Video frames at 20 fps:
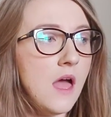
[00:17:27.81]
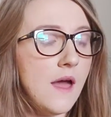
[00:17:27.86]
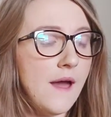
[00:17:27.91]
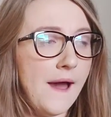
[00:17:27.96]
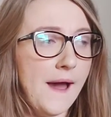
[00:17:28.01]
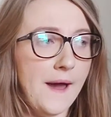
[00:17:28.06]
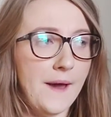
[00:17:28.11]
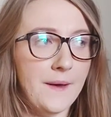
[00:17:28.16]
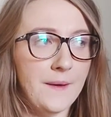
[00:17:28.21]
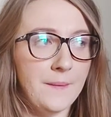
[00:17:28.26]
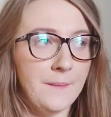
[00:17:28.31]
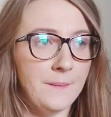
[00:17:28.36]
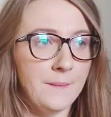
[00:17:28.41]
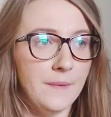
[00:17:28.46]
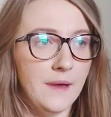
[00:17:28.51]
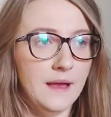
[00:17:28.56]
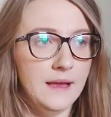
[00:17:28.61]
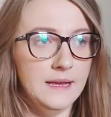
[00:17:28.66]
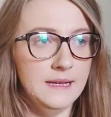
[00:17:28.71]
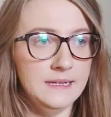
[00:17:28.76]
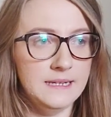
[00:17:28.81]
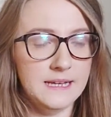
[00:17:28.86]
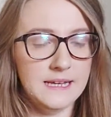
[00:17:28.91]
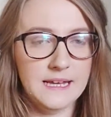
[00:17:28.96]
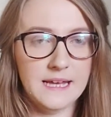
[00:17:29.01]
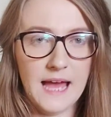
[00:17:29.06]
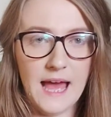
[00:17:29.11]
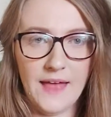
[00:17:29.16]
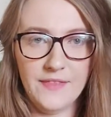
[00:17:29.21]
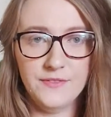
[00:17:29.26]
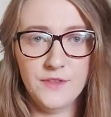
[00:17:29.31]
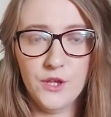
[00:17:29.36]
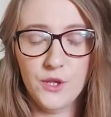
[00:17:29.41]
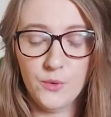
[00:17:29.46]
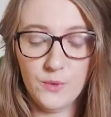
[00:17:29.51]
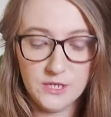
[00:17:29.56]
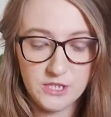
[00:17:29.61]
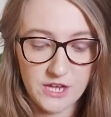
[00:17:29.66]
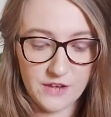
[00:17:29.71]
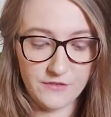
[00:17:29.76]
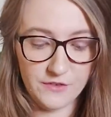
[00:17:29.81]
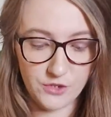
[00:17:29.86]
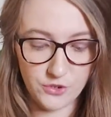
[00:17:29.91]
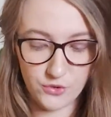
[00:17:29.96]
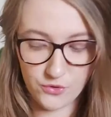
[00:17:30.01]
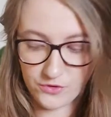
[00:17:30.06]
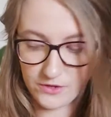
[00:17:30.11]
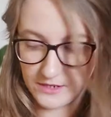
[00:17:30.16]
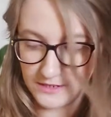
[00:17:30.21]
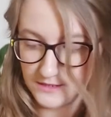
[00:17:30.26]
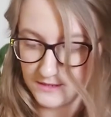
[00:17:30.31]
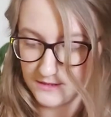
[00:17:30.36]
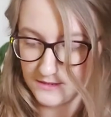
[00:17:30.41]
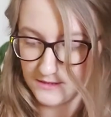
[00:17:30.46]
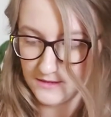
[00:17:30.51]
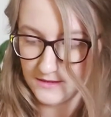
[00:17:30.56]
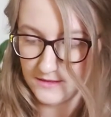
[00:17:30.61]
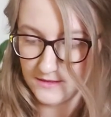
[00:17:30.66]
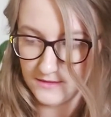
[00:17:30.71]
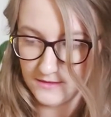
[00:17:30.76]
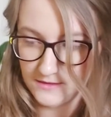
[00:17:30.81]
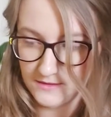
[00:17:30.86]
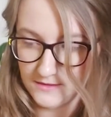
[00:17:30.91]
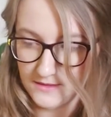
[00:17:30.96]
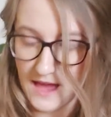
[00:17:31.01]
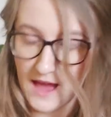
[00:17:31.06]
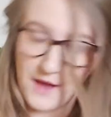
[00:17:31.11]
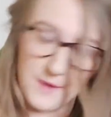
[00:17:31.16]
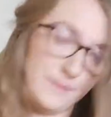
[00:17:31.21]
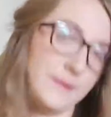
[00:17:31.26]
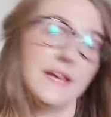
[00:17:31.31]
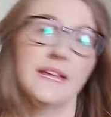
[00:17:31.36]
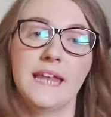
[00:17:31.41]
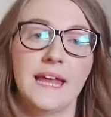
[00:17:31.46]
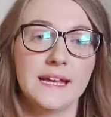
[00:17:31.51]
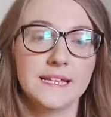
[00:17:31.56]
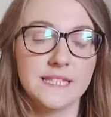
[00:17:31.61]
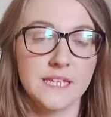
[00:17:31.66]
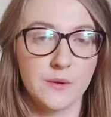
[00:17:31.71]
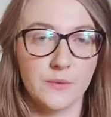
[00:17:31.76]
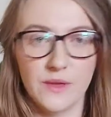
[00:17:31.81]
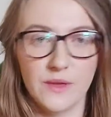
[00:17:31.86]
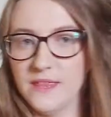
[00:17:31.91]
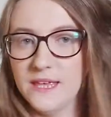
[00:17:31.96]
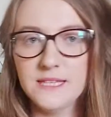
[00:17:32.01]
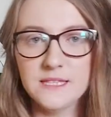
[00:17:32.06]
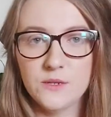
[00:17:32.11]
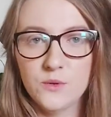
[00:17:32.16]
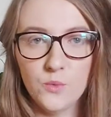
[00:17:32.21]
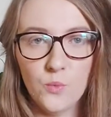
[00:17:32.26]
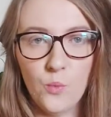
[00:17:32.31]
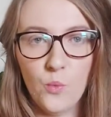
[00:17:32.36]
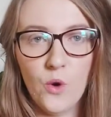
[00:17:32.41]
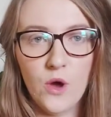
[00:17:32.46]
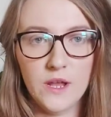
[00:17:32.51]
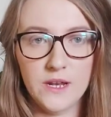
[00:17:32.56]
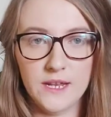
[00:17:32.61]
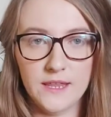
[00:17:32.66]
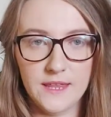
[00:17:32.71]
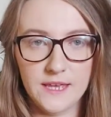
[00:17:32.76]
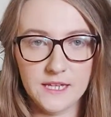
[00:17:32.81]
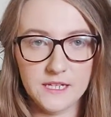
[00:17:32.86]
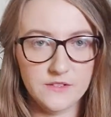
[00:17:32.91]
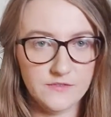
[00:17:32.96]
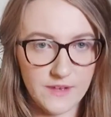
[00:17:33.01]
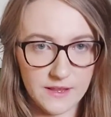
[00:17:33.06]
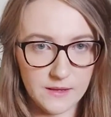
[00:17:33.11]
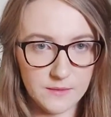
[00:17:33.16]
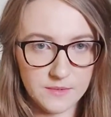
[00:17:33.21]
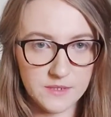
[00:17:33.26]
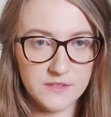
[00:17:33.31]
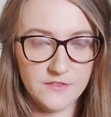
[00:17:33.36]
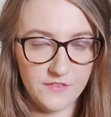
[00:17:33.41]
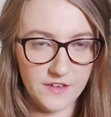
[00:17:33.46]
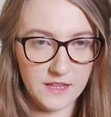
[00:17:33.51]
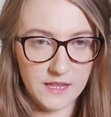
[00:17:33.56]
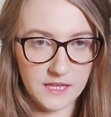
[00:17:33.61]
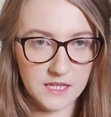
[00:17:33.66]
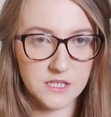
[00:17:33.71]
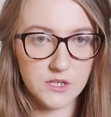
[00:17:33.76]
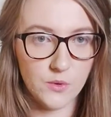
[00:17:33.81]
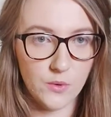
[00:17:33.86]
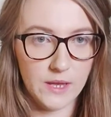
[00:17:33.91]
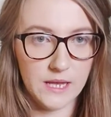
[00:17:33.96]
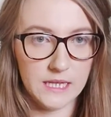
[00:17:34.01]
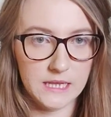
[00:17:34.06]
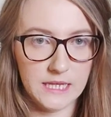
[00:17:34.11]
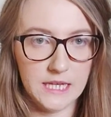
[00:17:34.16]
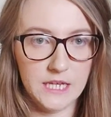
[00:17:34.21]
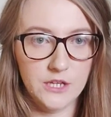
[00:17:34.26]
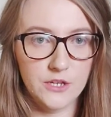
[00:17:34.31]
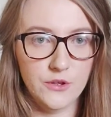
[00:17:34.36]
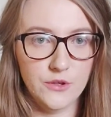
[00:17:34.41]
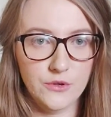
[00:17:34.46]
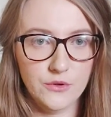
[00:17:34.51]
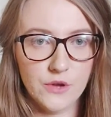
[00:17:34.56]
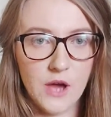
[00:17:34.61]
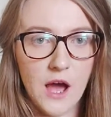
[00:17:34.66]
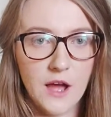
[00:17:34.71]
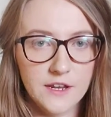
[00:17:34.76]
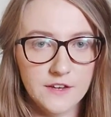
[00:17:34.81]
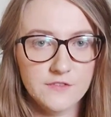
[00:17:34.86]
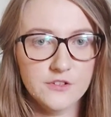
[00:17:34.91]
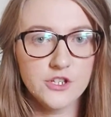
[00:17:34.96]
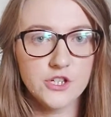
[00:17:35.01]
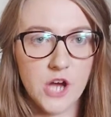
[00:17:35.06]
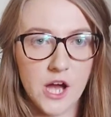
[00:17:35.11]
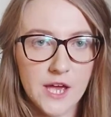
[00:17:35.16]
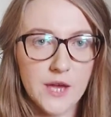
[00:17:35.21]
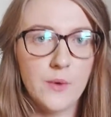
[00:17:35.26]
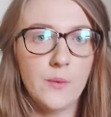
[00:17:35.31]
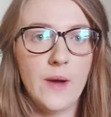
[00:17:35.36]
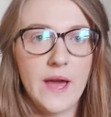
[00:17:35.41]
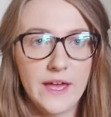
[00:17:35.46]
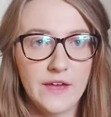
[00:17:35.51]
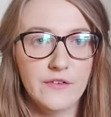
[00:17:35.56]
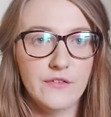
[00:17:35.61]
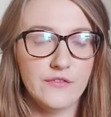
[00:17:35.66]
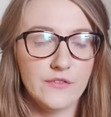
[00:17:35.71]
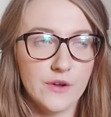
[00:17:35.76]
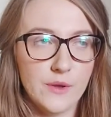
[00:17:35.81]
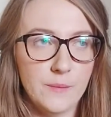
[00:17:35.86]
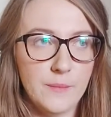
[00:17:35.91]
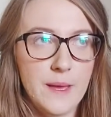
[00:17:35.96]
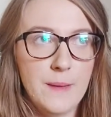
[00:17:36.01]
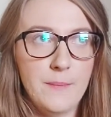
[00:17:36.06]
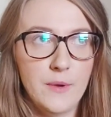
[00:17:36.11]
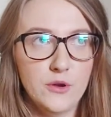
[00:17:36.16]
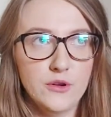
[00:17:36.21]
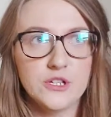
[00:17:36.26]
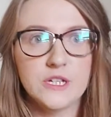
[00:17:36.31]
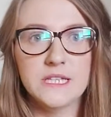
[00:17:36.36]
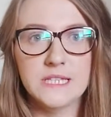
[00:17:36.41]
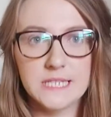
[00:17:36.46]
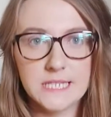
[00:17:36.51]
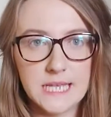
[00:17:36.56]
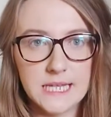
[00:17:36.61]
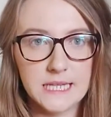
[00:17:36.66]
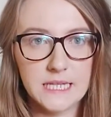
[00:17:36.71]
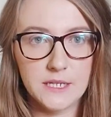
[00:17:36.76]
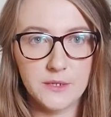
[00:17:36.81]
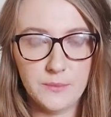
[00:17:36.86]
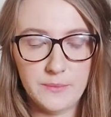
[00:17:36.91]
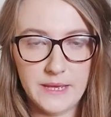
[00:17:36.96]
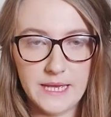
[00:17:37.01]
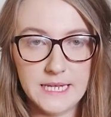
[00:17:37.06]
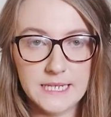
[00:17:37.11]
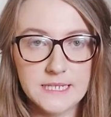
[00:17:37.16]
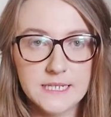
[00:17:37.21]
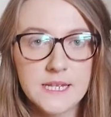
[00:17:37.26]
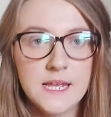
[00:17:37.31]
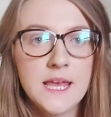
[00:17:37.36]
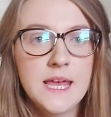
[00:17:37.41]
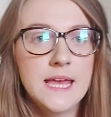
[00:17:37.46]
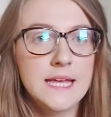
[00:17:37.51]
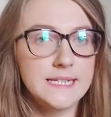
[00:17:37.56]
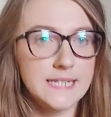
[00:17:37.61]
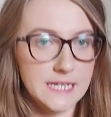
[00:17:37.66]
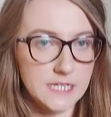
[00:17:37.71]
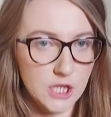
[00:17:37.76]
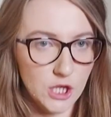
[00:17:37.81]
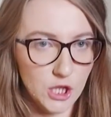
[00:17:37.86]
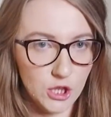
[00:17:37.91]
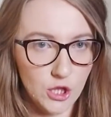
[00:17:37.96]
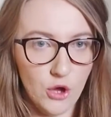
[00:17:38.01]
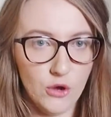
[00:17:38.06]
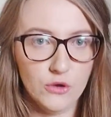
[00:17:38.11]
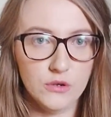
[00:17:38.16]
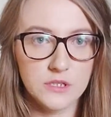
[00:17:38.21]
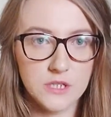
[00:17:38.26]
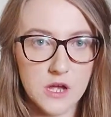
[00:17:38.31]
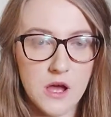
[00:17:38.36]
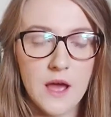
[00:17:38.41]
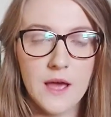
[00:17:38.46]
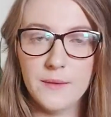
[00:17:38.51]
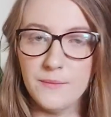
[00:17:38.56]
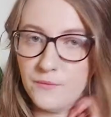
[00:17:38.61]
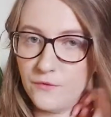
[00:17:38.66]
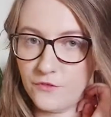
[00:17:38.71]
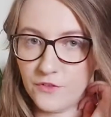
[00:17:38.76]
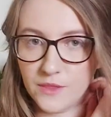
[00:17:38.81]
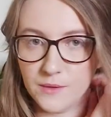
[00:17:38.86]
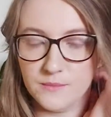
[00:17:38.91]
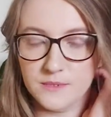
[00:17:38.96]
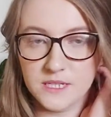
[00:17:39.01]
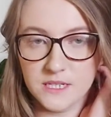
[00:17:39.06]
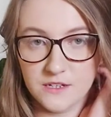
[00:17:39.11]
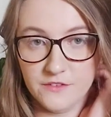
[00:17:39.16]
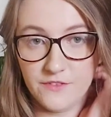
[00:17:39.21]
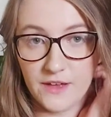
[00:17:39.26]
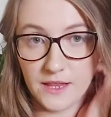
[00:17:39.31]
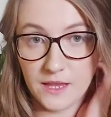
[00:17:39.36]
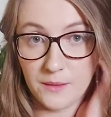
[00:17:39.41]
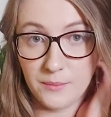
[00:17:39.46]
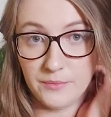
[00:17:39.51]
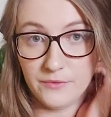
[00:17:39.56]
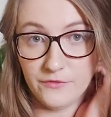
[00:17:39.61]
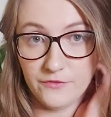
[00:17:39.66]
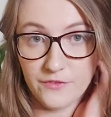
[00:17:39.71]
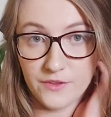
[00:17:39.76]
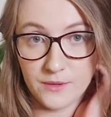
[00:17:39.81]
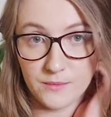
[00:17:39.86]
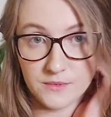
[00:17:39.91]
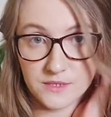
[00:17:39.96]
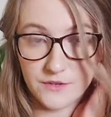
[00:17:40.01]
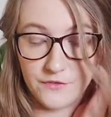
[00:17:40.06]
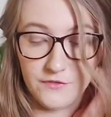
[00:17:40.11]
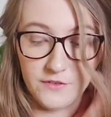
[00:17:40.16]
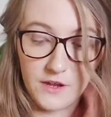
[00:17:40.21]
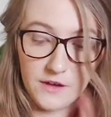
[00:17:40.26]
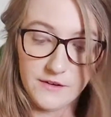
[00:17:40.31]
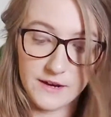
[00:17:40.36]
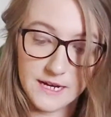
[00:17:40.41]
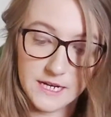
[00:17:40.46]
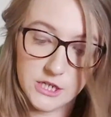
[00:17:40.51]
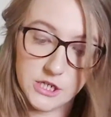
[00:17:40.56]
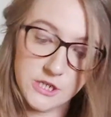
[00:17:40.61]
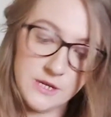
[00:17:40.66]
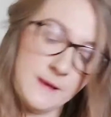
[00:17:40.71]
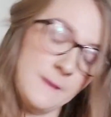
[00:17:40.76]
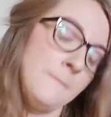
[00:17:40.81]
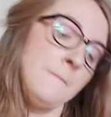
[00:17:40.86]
And whichever Taurus that I'm connecting with isn't one that develops feelings quickly. You know, you kind of shy away from emotions a little bit. It takes a long time for them to develop and for them to flourish.